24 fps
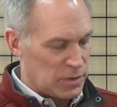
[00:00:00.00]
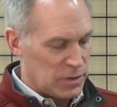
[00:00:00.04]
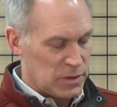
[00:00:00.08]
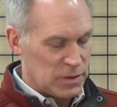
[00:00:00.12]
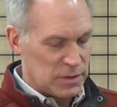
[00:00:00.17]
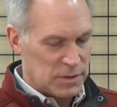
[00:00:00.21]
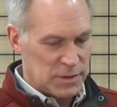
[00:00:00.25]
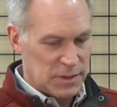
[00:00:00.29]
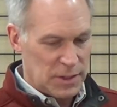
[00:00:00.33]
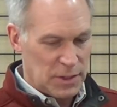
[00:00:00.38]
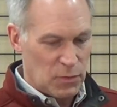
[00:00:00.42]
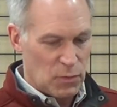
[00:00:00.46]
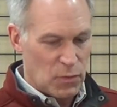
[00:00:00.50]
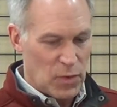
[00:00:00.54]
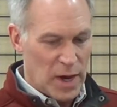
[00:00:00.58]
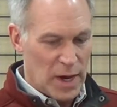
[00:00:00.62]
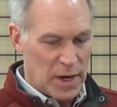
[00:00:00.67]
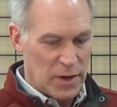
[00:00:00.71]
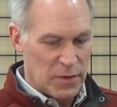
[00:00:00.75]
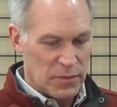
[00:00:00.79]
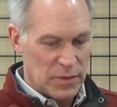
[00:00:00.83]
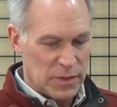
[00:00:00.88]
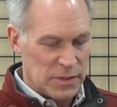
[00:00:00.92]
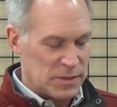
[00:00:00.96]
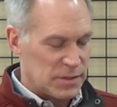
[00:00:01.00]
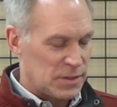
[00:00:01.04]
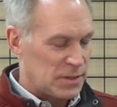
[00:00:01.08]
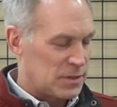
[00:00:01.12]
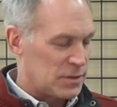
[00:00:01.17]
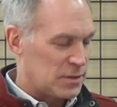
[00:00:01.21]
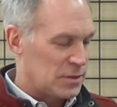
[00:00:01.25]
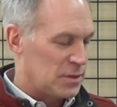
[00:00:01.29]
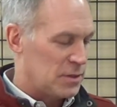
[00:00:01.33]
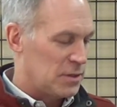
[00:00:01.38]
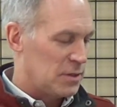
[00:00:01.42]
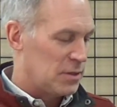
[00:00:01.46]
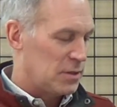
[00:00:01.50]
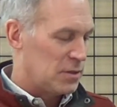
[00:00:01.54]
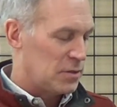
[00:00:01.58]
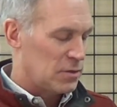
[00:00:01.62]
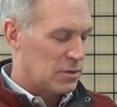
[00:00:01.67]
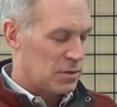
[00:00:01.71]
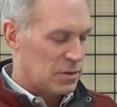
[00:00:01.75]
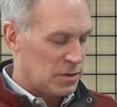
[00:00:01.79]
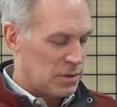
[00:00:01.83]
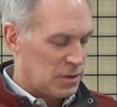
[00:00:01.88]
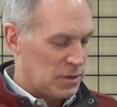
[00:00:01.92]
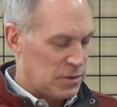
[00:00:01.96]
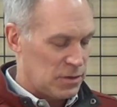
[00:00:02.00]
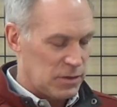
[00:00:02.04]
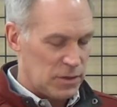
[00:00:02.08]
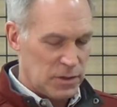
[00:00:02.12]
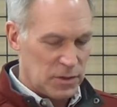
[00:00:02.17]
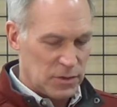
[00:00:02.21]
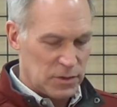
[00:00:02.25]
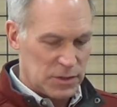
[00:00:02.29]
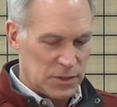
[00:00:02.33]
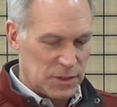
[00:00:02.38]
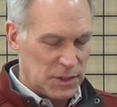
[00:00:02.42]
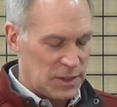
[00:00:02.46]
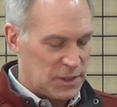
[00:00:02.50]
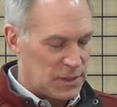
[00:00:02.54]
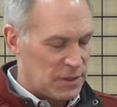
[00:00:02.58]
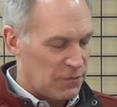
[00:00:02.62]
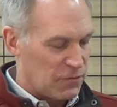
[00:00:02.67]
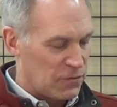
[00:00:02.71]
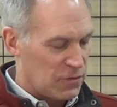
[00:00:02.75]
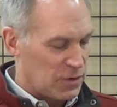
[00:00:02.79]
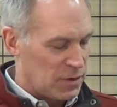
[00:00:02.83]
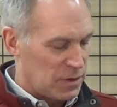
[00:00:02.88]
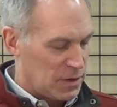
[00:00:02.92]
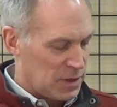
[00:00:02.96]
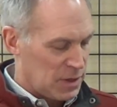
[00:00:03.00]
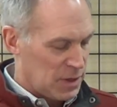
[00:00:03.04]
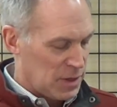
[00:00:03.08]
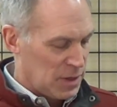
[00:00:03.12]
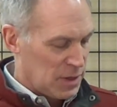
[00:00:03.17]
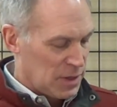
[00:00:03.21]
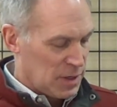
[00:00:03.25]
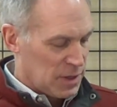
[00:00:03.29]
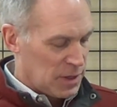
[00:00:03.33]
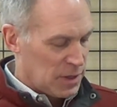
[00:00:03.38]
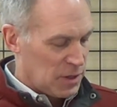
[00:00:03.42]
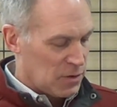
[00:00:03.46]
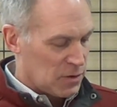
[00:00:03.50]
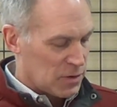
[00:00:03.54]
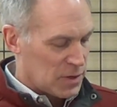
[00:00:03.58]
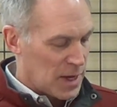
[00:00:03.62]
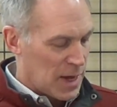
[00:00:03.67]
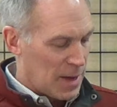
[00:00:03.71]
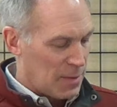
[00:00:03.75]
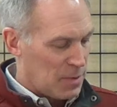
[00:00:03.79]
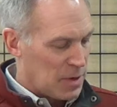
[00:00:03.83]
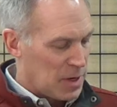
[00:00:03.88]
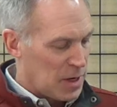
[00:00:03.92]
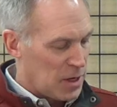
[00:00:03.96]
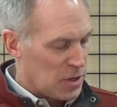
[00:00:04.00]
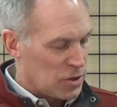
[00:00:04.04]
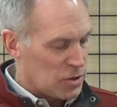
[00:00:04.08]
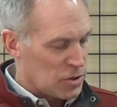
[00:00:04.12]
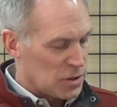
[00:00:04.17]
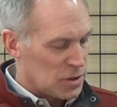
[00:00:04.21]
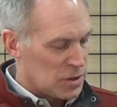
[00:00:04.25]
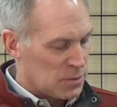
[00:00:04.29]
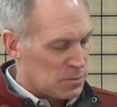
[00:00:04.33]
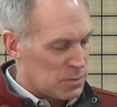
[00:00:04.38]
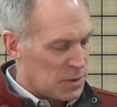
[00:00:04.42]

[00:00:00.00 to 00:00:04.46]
You see water resistant, or you see different, you know, combinations.